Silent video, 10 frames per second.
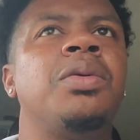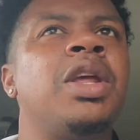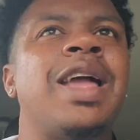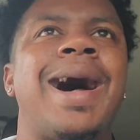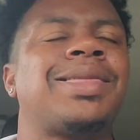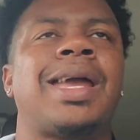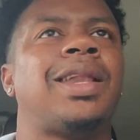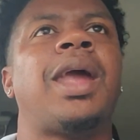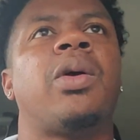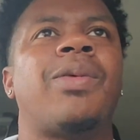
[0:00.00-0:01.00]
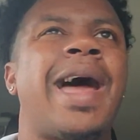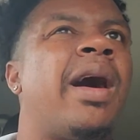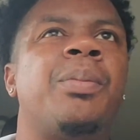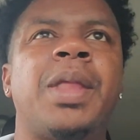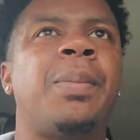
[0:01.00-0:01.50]
I think they
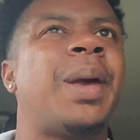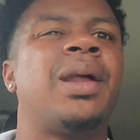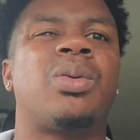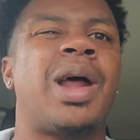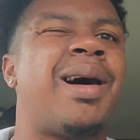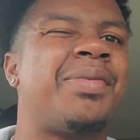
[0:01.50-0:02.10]
paid around.